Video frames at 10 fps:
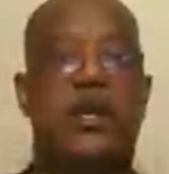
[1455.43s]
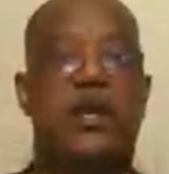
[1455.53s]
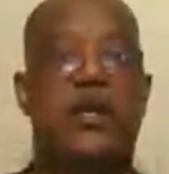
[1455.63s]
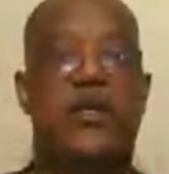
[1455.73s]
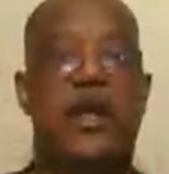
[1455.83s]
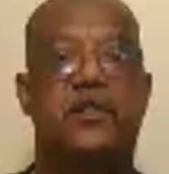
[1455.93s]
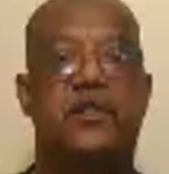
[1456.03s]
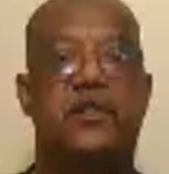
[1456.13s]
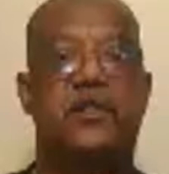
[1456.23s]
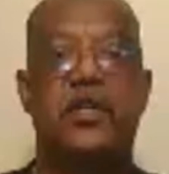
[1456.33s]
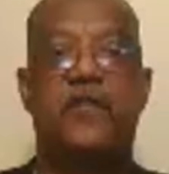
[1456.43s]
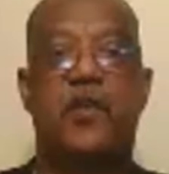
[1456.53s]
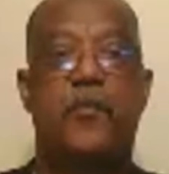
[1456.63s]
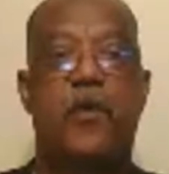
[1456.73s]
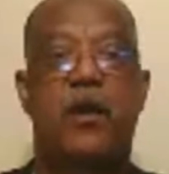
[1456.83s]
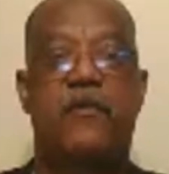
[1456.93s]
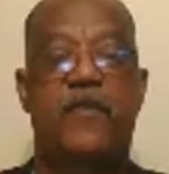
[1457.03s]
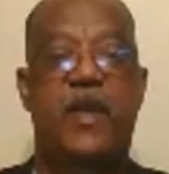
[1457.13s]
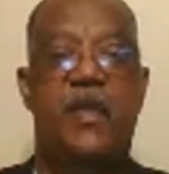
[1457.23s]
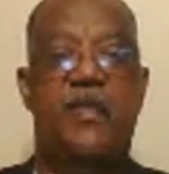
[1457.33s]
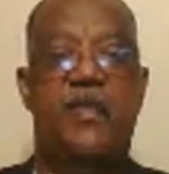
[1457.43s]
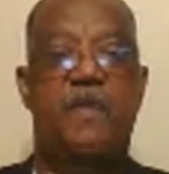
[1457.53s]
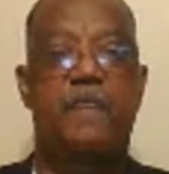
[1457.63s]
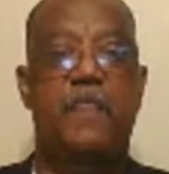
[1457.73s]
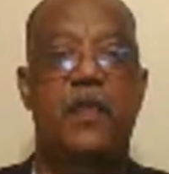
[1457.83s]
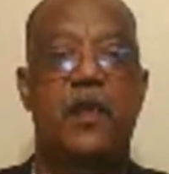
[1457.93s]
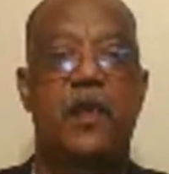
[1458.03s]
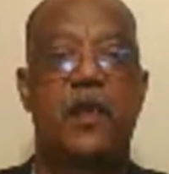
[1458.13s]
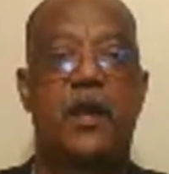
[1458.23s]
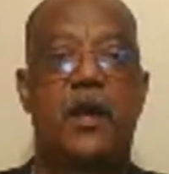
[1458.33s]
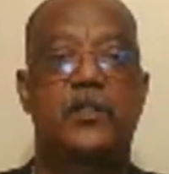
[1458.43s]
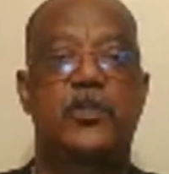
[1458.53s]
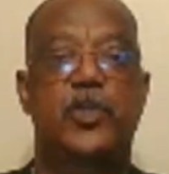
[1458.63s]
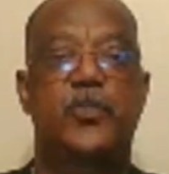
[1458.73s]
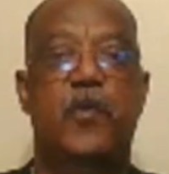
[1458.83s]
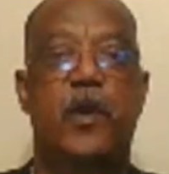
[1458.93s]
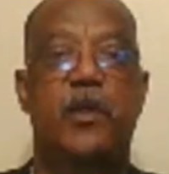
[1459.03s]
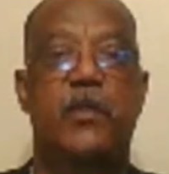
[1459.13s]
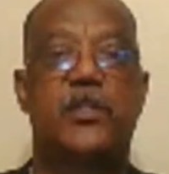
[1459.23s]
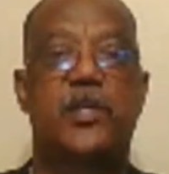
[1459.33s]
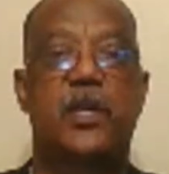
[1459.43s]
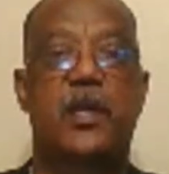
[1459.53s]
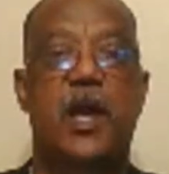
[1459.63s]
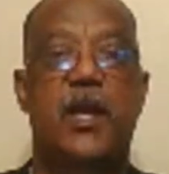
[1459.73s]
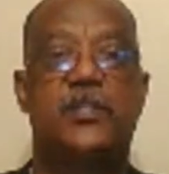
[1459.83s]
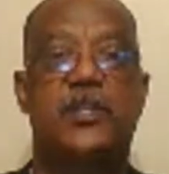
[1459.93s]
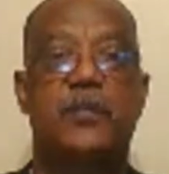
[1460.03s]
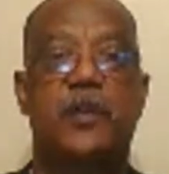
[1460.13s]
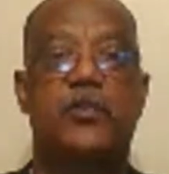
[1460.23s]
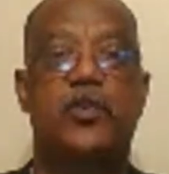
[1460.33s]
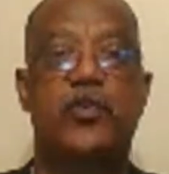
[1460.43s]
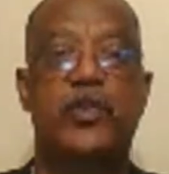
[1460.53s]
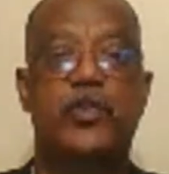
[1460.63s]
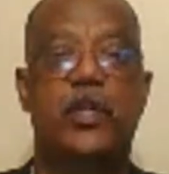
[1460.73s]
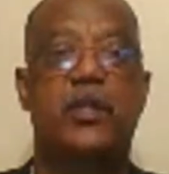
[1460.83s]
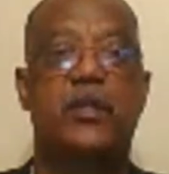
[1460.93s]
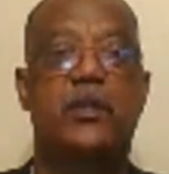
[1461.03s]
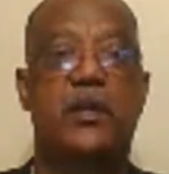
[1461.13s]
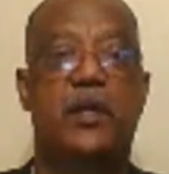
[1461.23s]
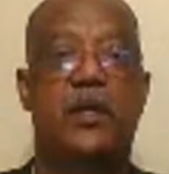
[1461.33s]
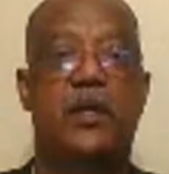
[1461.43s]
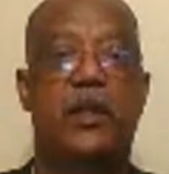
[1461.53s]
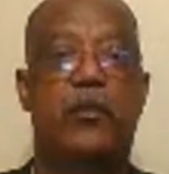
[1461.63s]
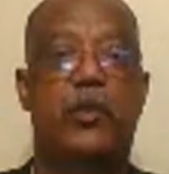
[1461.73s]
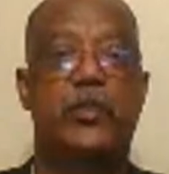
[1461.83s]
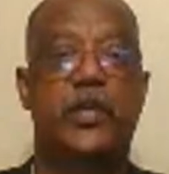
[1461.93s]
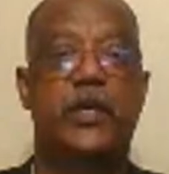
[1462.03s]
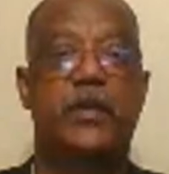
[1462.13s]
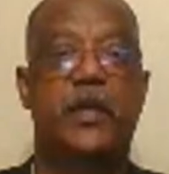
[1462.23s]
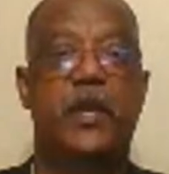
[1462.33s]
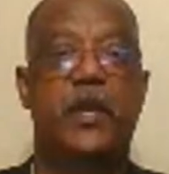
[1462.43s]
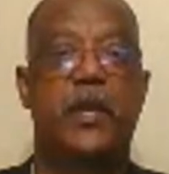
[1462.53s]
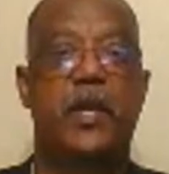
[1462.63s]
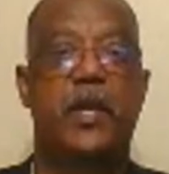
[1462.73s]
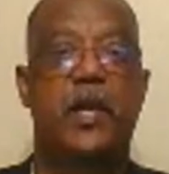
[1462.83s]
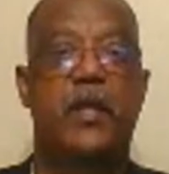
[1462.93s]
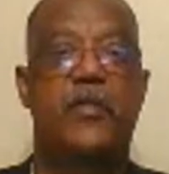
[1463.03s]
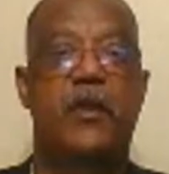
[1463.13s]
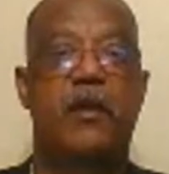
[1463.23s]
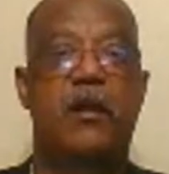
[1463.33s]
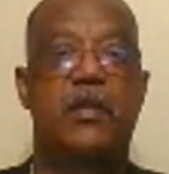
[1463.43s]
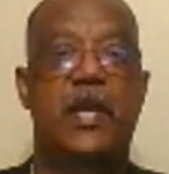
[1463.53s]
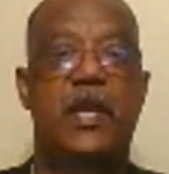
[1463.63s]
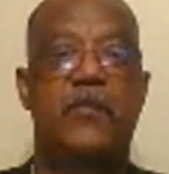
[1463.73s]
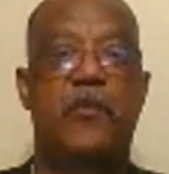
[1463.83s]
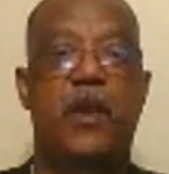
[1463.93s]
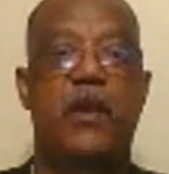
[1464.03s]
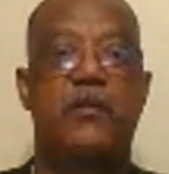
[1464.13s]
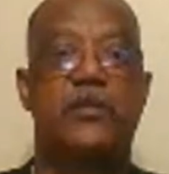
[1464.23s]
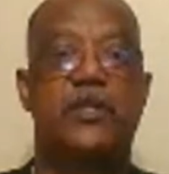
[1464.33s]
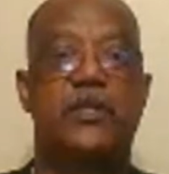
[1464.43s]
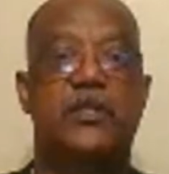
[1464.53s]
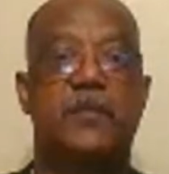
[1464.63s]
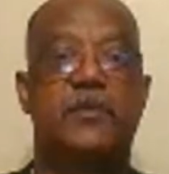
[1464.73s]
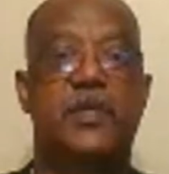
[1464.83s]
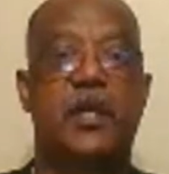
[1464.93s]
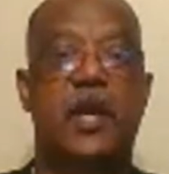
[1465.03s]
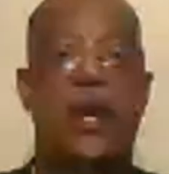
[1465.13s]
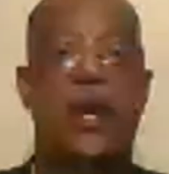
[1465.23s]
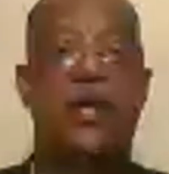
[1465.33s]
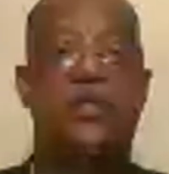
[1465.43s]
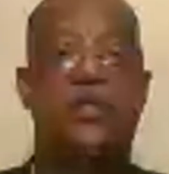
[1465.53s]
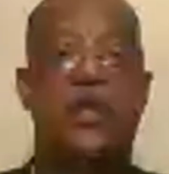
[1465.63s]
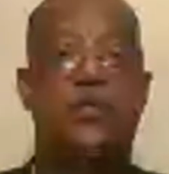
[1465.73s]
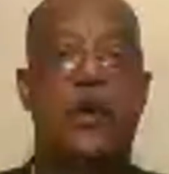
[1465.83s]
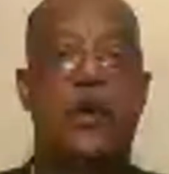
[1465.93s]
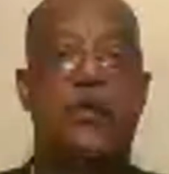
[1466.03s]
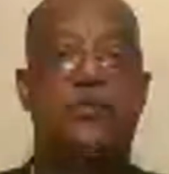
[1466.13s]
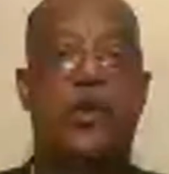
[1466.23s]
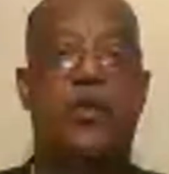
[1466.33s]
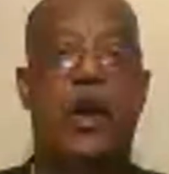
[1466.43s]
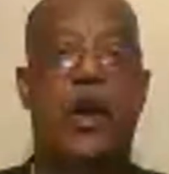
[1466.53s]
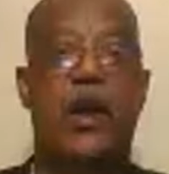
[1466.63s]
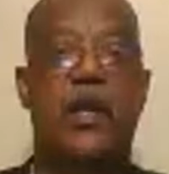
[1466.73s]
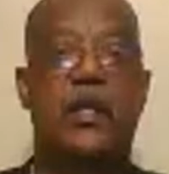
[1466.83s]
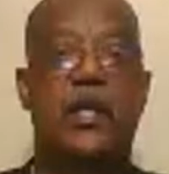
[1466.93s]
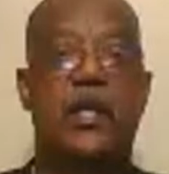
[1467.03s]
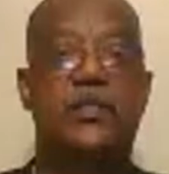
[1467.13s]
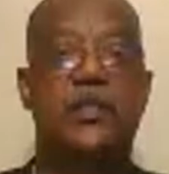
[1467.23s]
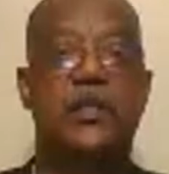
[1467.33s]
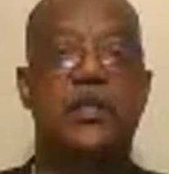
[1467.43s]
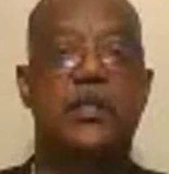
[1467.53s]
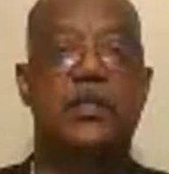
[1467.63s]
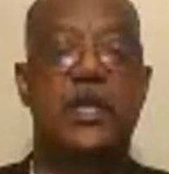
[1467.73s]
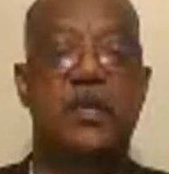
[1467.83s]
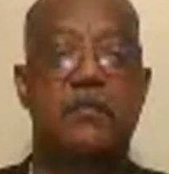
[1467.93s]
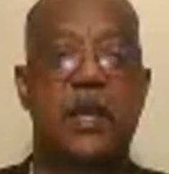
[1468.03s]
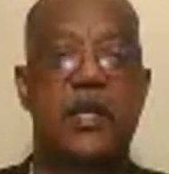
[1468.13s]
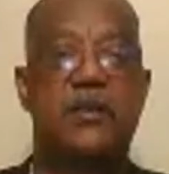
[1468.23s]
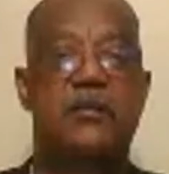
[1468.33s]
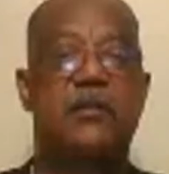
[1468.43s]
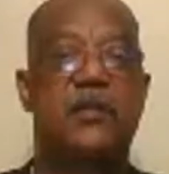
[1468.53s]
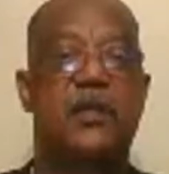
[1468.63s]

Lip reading: That is a very significant part of that. Jewish prayer in the synagogue is similar to Christian liturgy. There are daily prayers in some synagogues. Some prayers require at least 10 men.